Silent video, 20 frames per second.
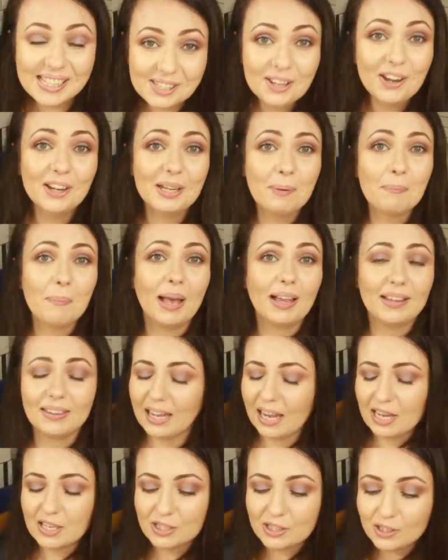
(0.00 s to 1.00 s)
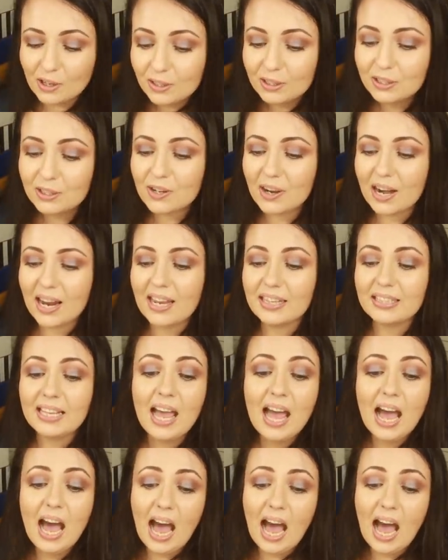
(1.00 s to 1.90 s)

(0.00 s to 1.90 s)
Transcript: it's gonna melt, guys. Don't try it.